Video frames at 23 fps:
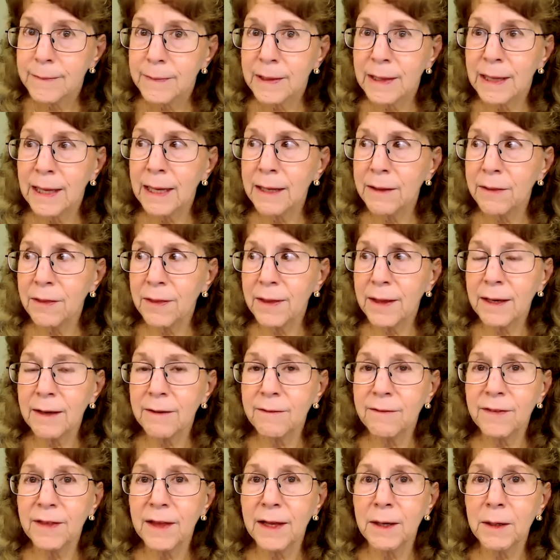They think
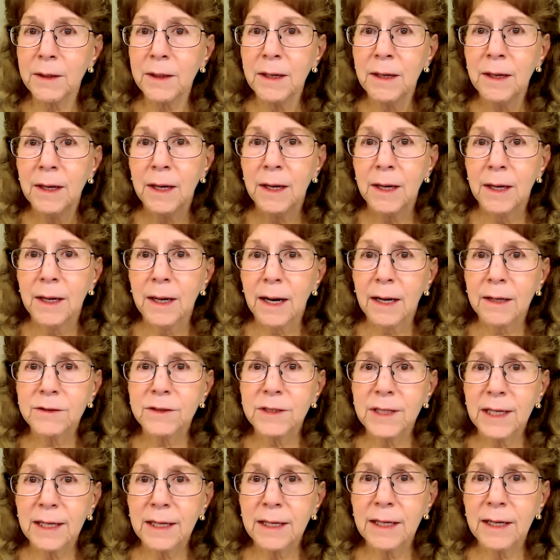if they are
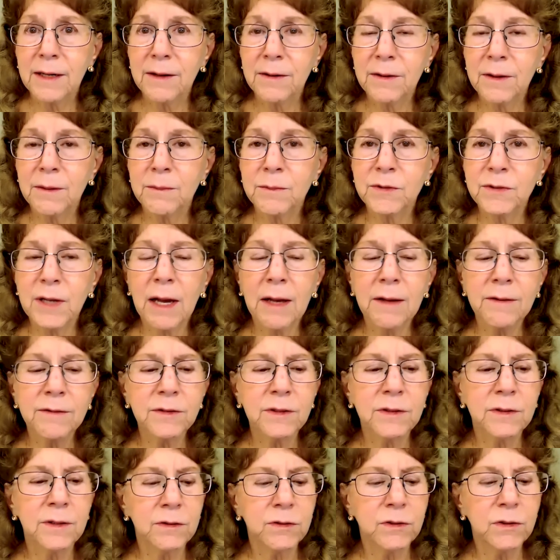taking care of themselves
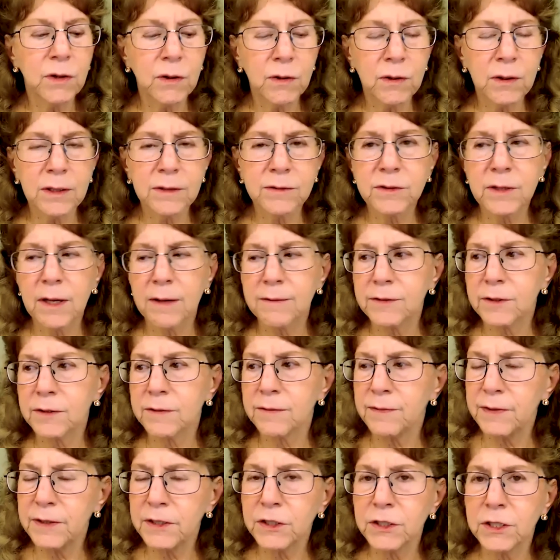and they're totally
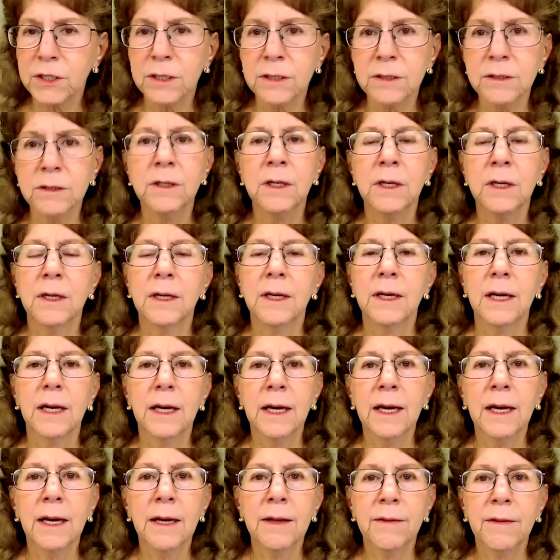self-sufficient
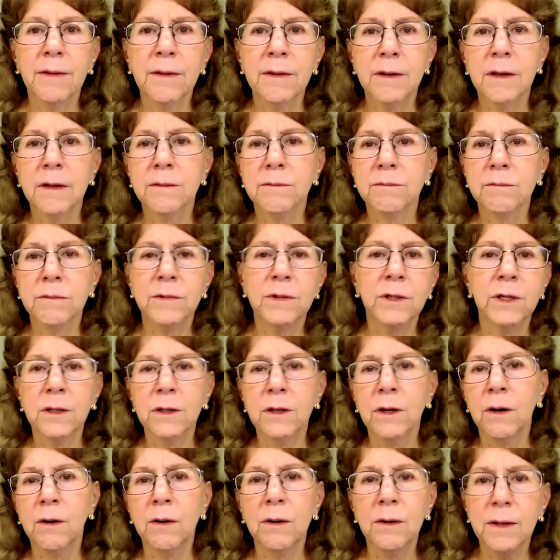and,
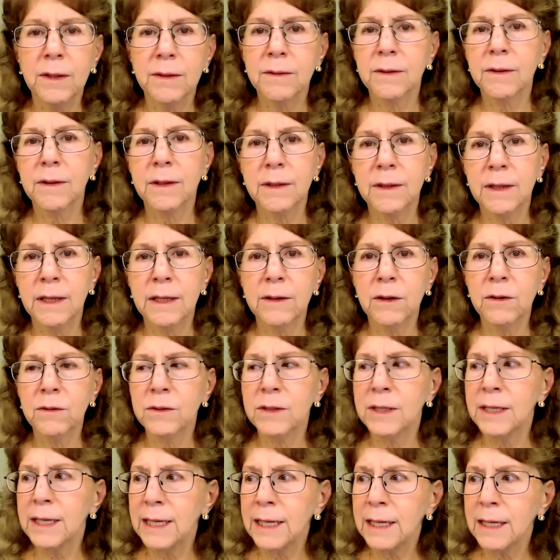they
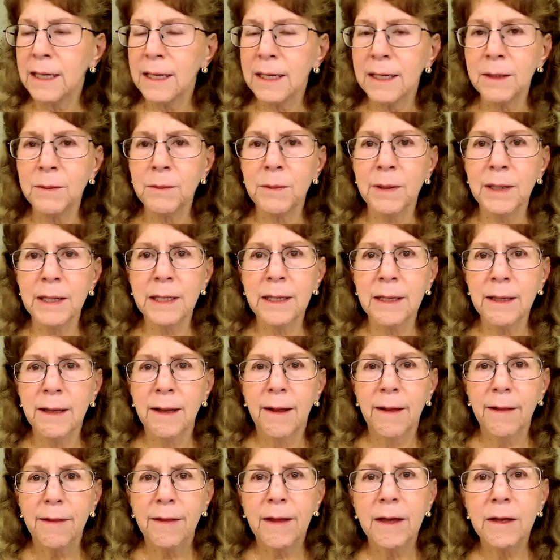don't need anybody,
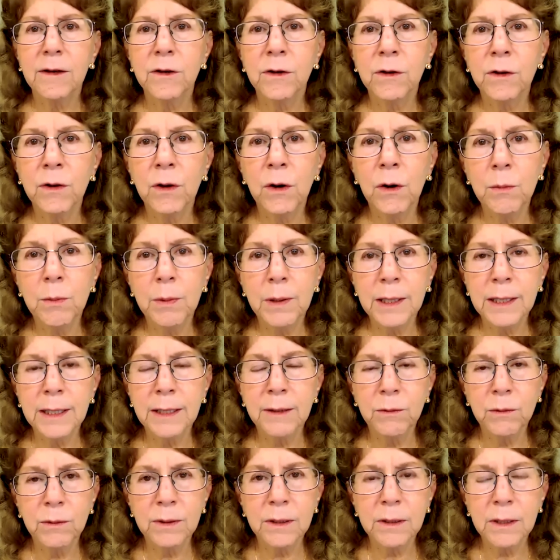that
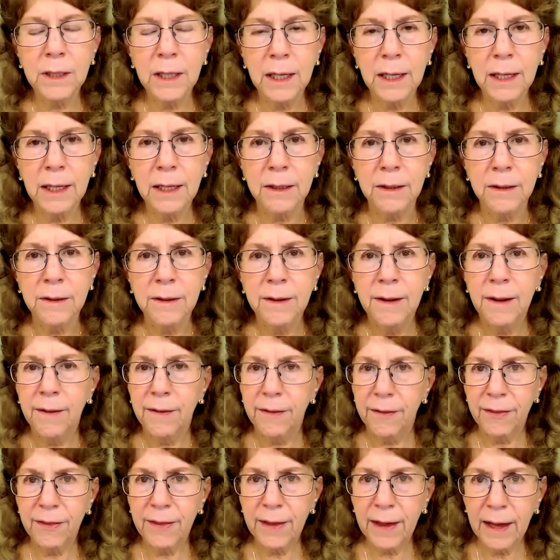nobody will care.
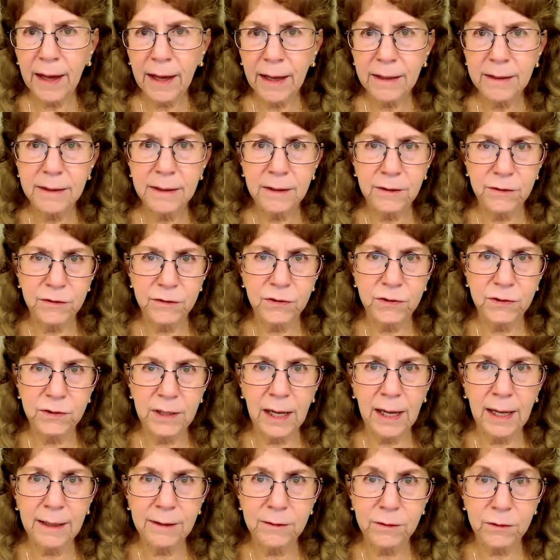That is
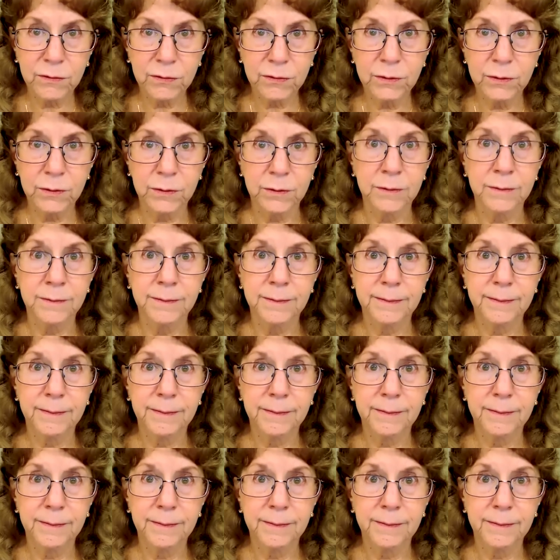not true.